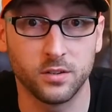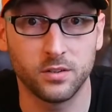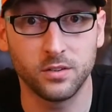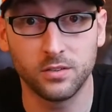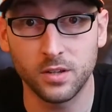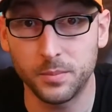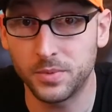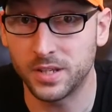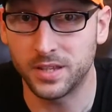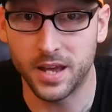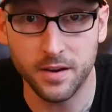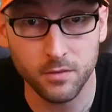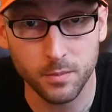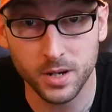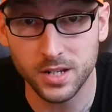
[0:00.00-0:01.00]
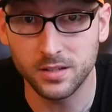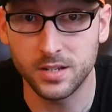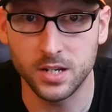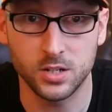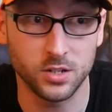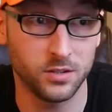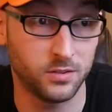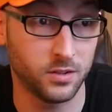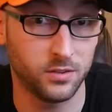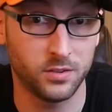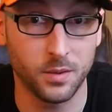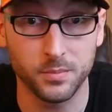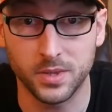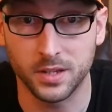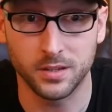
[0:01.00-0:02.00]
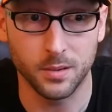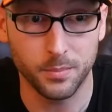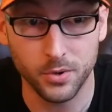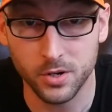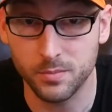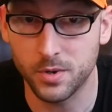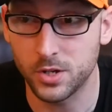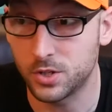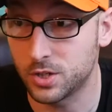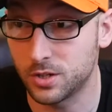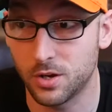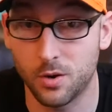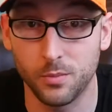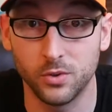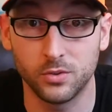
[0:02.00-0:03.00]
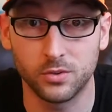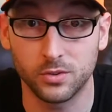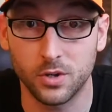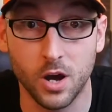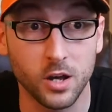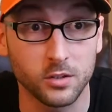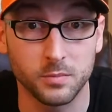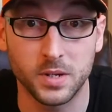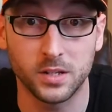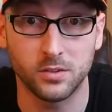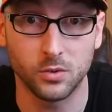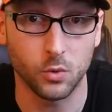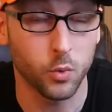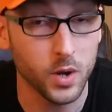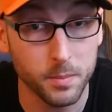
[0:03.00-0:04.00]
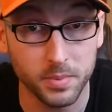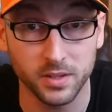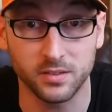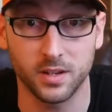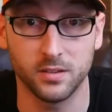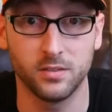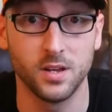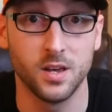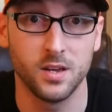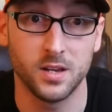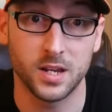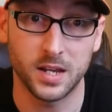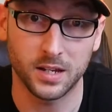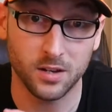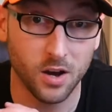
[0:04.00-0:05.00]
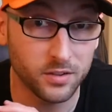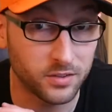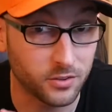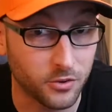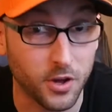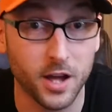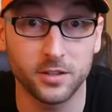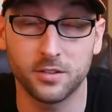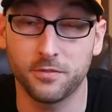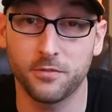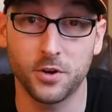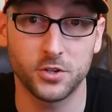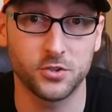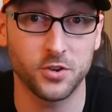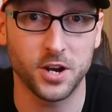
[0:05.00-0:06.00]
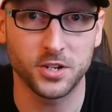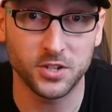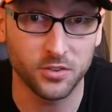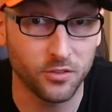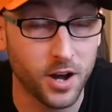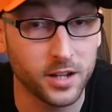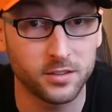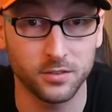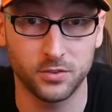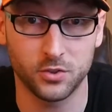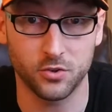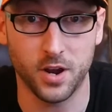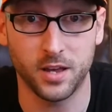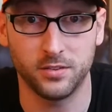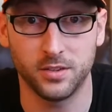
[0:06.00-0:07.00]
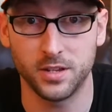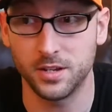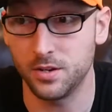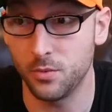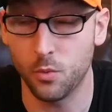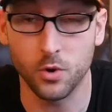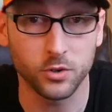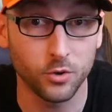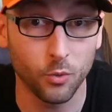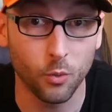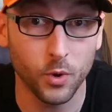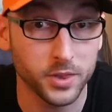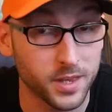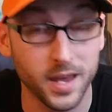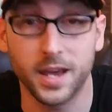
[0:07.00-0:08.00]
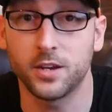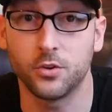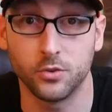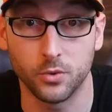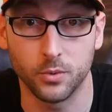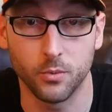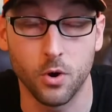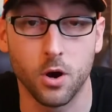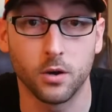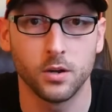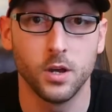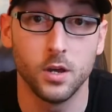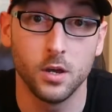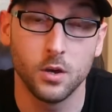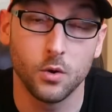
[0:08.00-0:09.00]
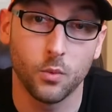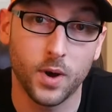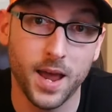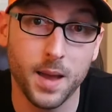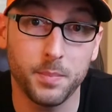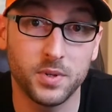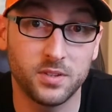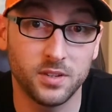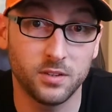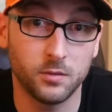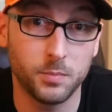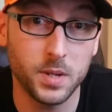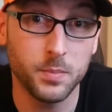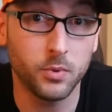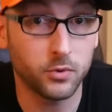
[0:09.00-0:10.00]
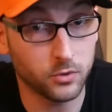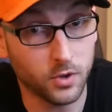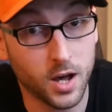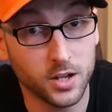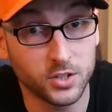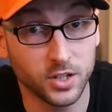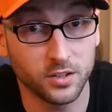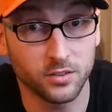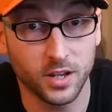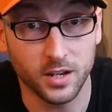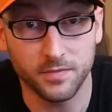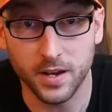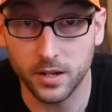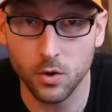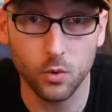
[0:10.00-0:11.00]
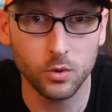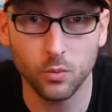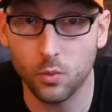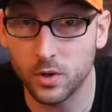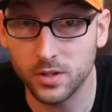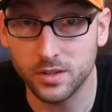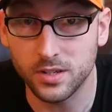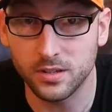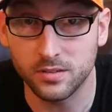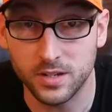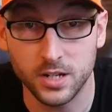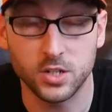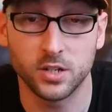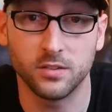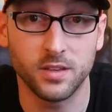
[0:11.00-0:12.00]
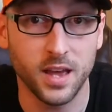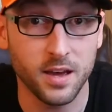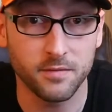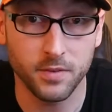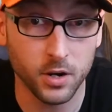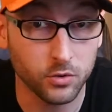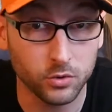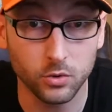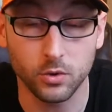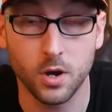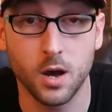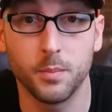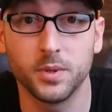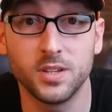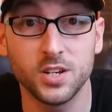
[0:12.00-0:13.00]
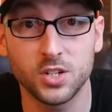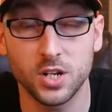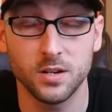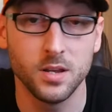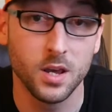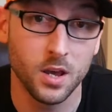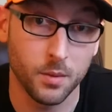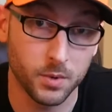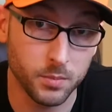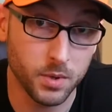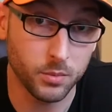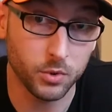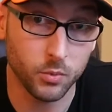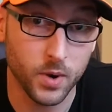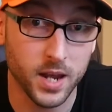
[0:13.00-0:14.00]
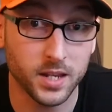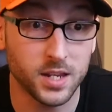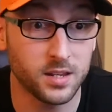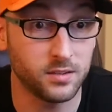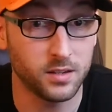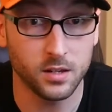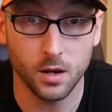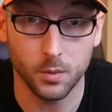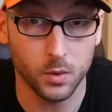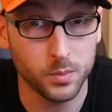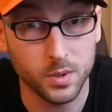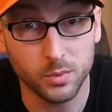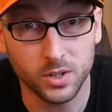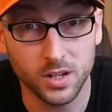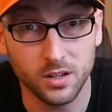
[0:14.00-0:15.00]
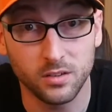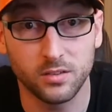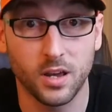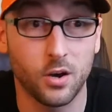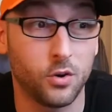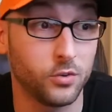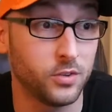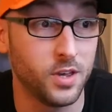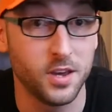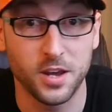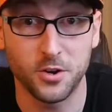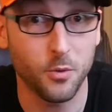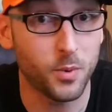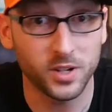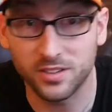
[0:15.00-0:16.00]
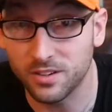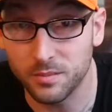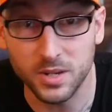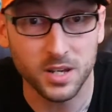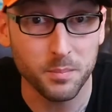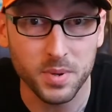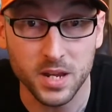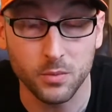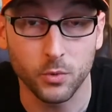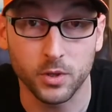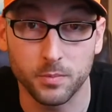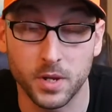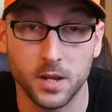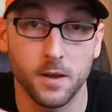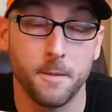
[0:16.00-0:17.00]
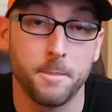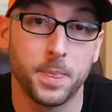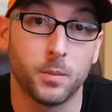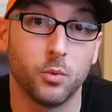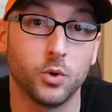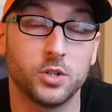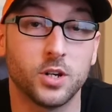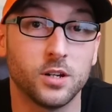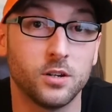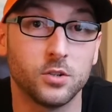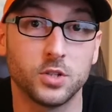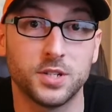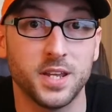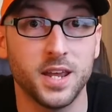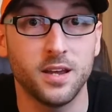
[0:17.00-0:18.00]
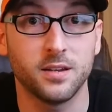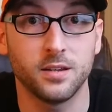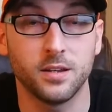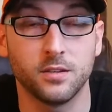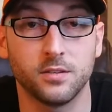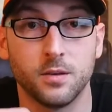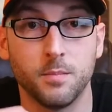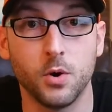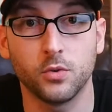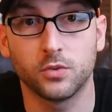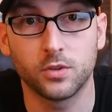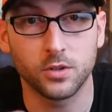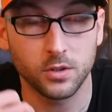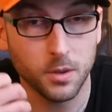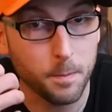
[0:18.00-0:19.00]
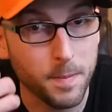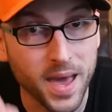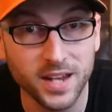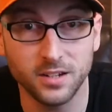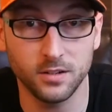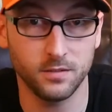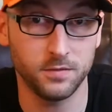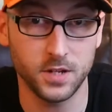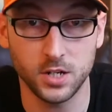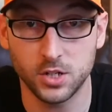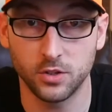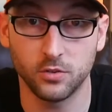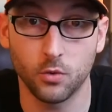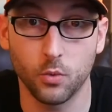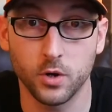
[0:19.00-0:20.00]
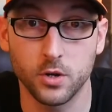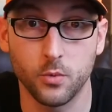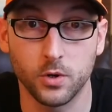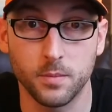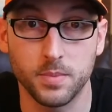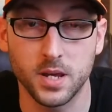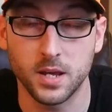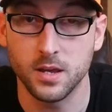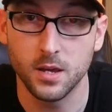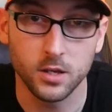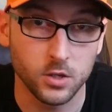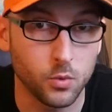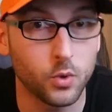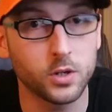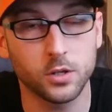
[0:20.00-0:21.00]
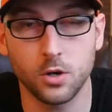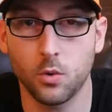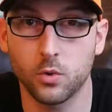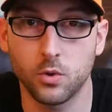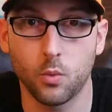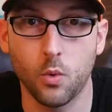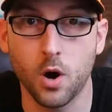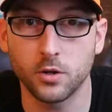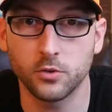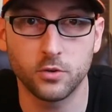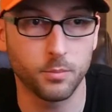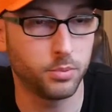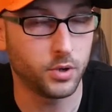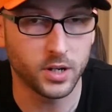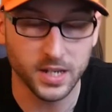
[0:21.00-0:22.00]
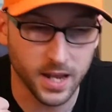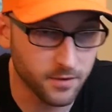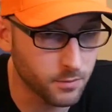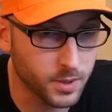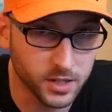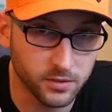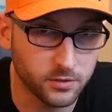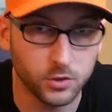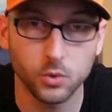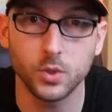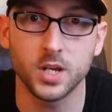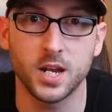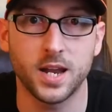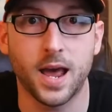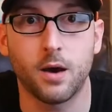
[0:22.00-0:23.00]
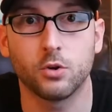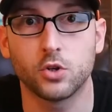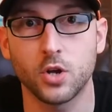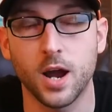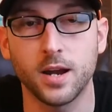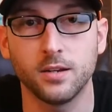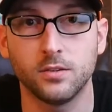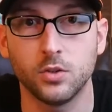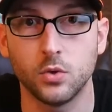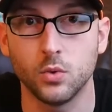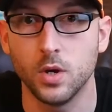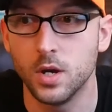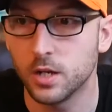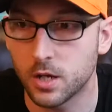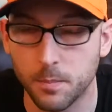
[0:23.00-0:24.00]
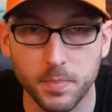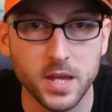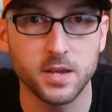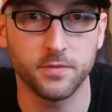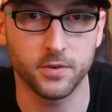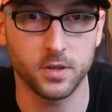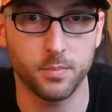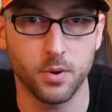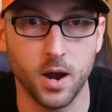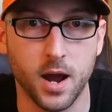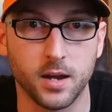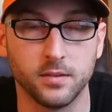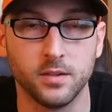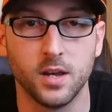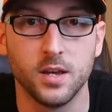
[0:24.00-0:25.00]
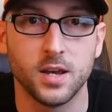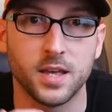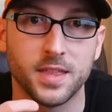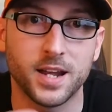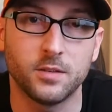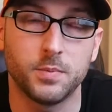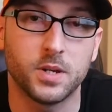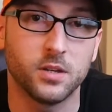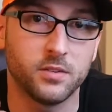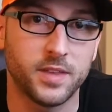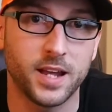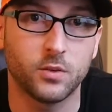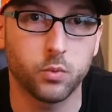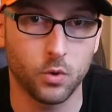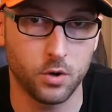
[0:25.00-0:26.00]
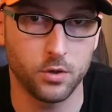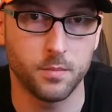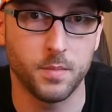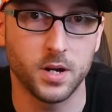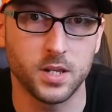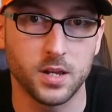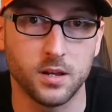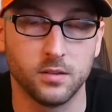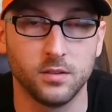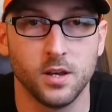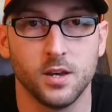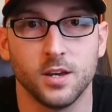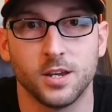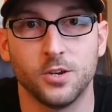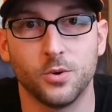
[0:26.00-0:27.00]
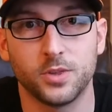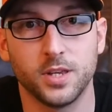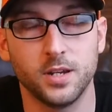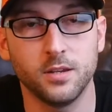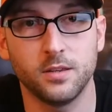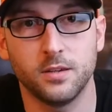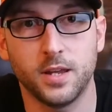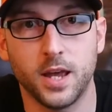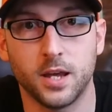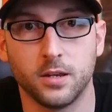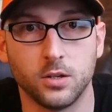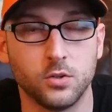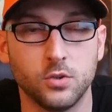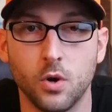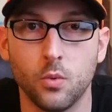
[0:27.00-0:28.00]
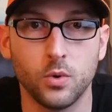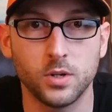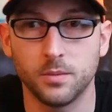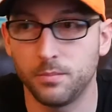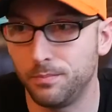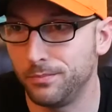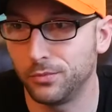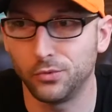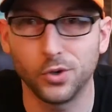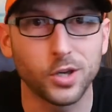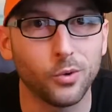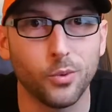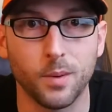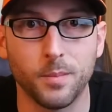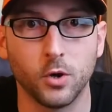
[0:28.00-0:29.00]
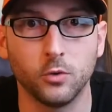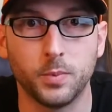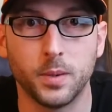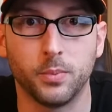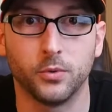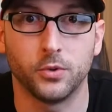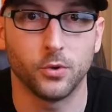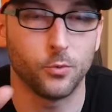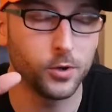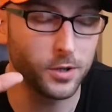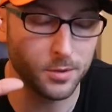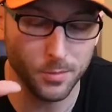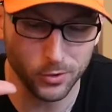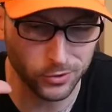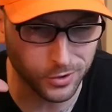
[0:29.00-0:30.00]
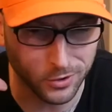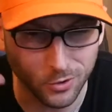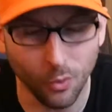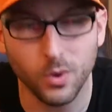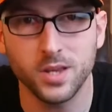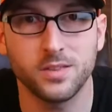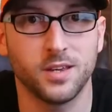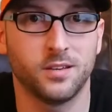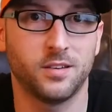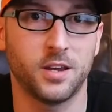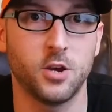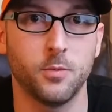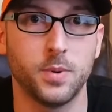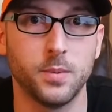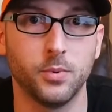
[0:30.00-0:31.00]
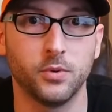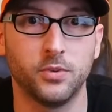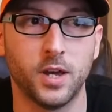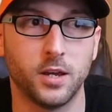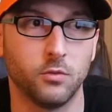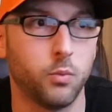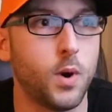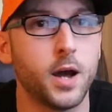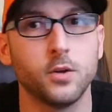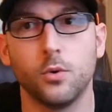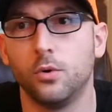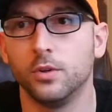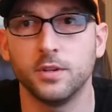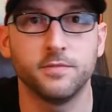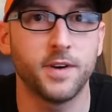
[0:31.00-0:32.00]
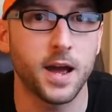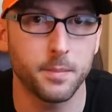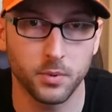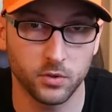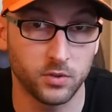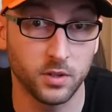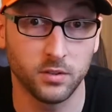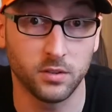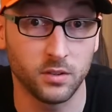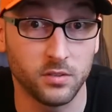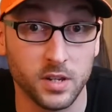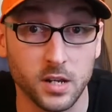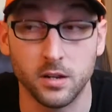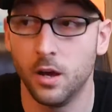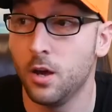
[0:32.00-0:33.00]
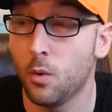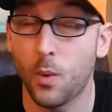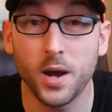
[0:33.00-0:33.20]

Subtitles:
This is something that everybody teaches. It's something that pretty much almost caused me to quit business. It causes lots of frustration, lots of stress, and then you wonder what the heck you're doing wrong. What happens is people's logic is like, if I go in one of these niches that have very little competition, I'm going to be able to rank easy, I'm going to be able to get sales, and nobody's going to be competing with me. But what you got to understand is the most competitive niches are where you want to be. You want to go where the waters are bloody, everybody's duking it out, trying to compete for the prize, and that's because that's where all the money is. At the end of the day, you don't want to look at what most people do. One of the most annoying things I hear people say is, why do only 5% succeed?